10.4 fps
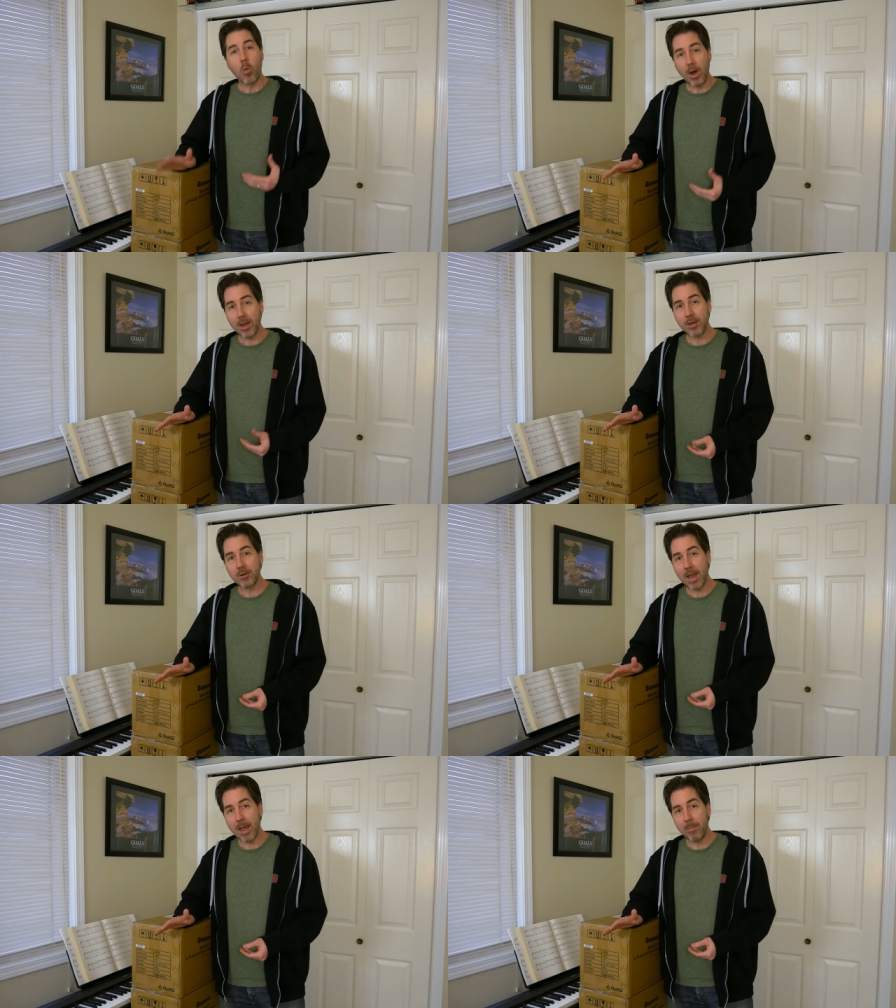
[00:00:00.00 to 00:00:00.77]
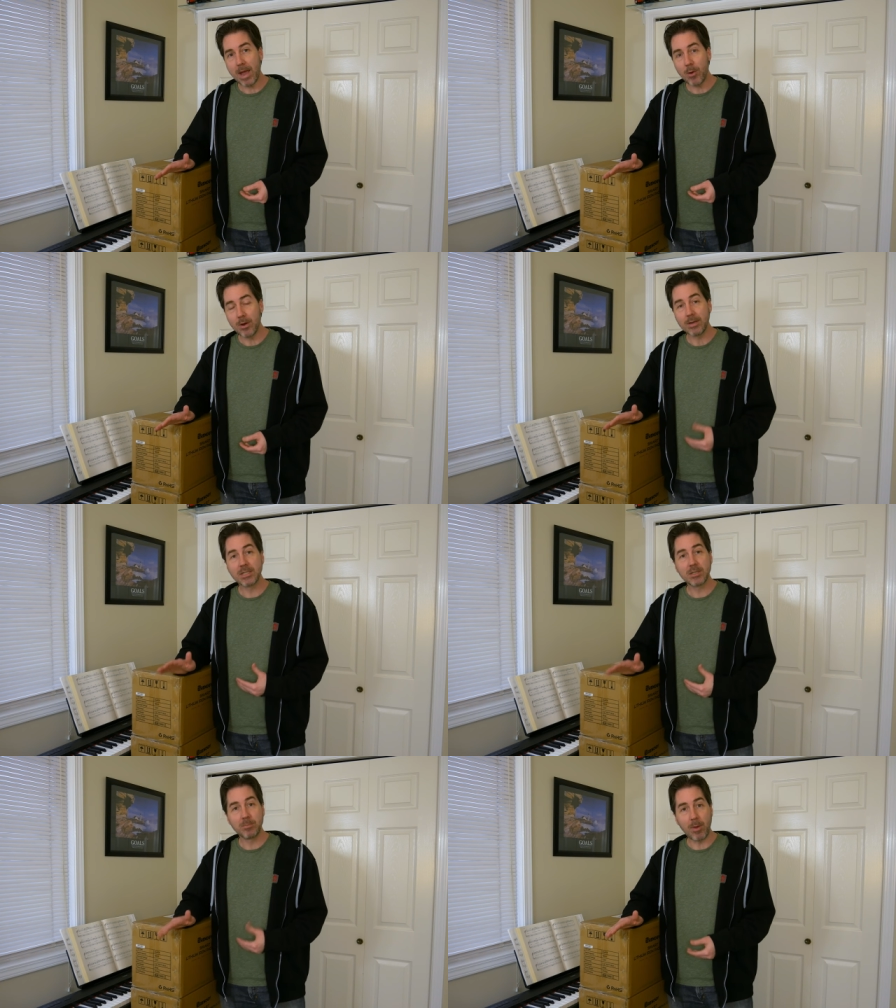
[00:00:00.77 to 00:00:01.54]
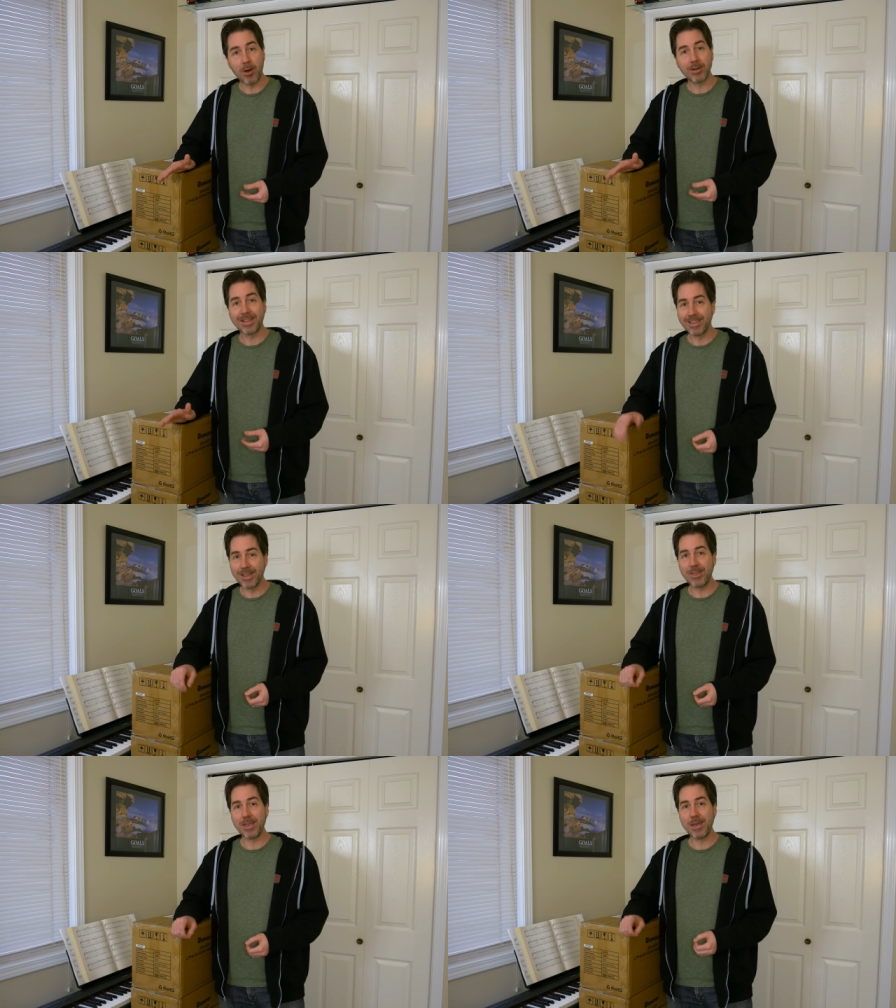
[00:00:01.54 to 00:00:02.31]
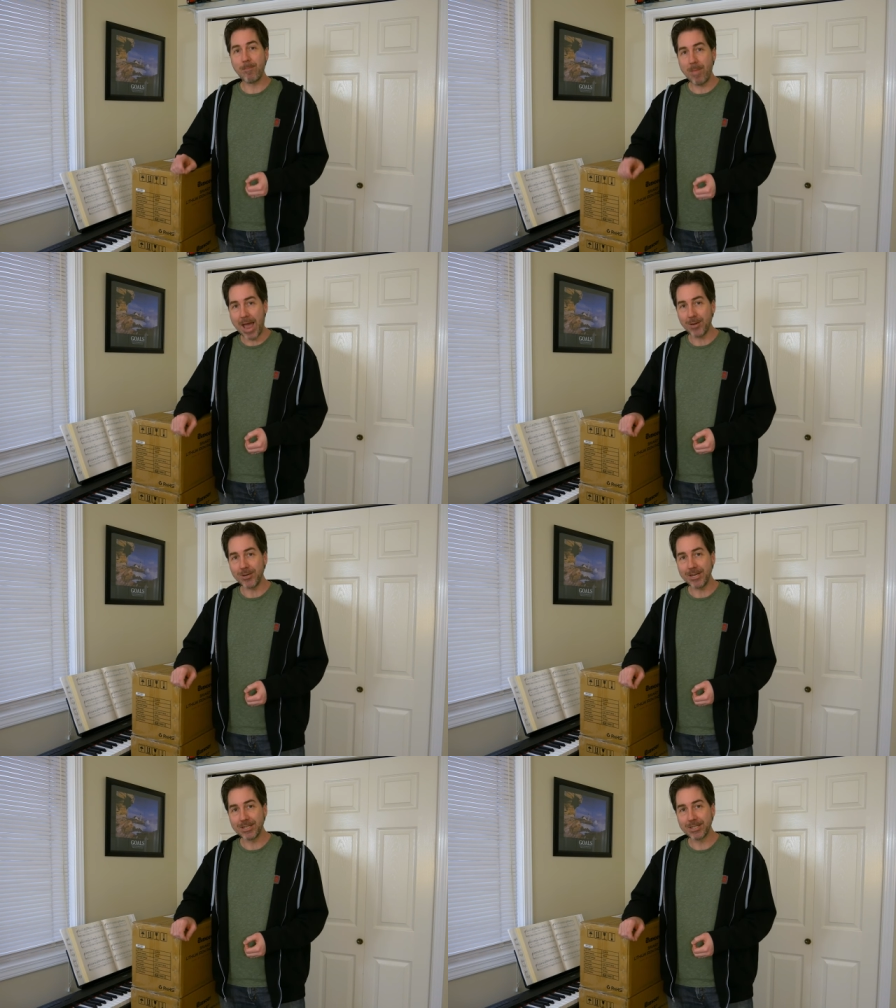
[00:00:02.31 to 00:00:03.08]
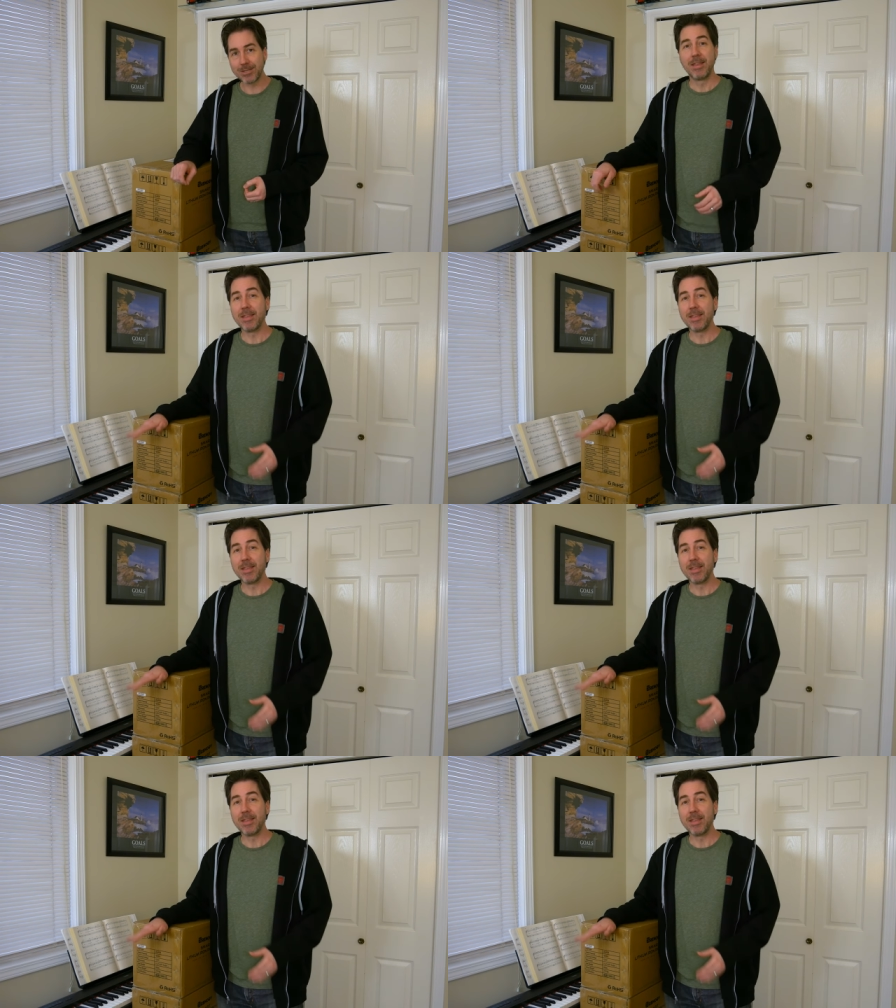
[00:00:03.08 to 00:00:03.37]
100 amp hour smart lithium batteries.